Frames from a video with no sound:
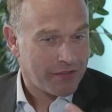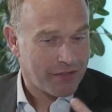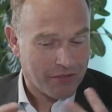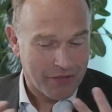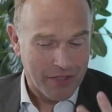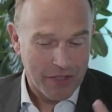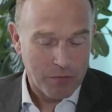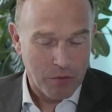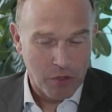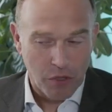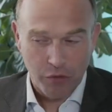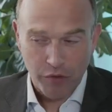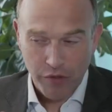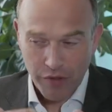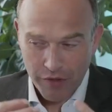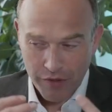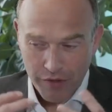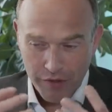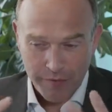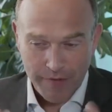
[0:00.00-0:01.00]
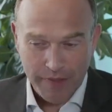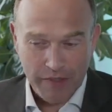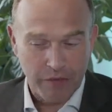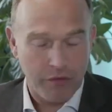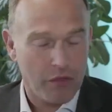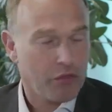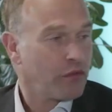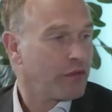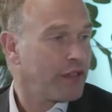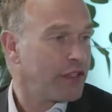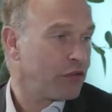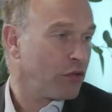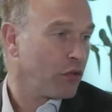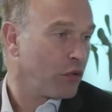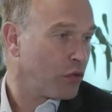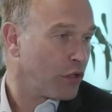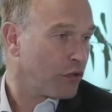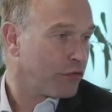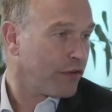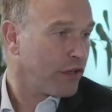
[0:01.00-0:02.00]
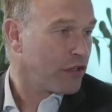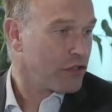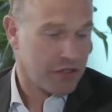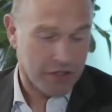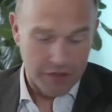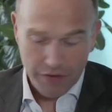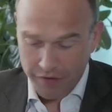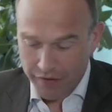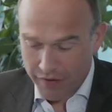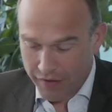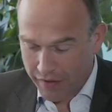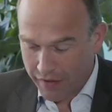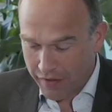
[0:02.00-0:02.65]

assessment on the effectiveness of an internal audit function,